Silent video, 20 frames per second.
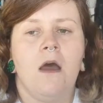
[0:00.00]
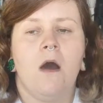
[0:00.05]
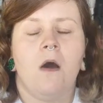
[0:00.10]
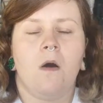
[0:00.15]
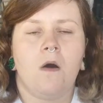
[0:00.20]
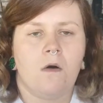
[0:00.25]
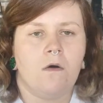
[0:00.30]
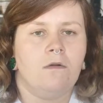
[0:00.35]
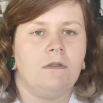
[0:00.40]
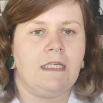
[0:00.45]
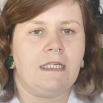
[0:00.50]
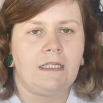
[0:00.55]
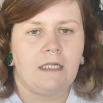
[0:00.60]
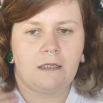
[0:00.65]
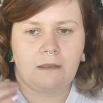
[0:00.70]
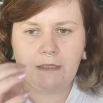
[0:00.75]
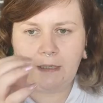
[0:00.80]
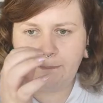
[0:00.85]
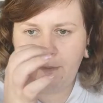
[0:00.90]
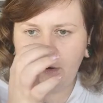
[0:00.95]
holding
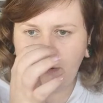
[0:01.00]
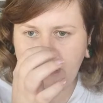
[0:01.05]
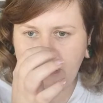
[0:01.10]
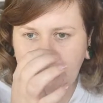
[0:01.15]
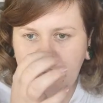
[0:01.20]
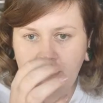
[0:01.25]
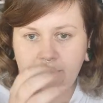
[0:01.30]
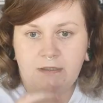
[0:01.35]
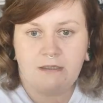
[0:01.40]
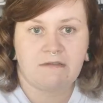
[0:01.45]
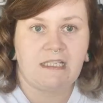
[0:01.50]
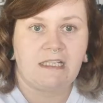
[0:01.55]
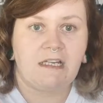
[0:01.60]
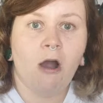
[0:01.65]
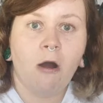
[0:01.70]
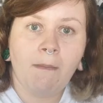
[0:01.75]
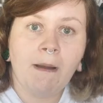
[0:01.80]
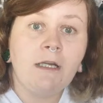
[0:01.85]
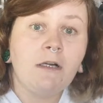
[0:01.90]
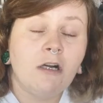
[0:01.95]
the box of chum, because I was like,
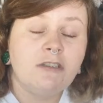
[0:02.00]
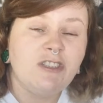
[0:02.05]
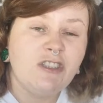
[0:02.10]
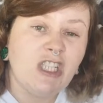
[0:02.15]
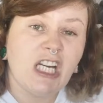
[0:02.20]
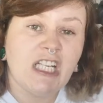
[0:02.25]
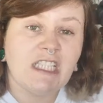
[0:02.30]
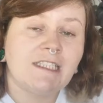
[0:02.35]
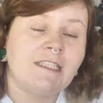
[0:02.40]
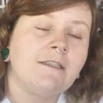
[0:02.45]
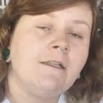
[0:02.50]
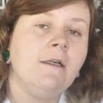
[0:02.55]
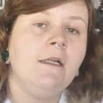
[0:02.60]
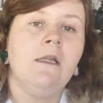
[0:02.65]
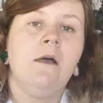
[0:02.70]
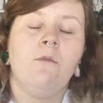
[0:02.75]
oh my God, yes,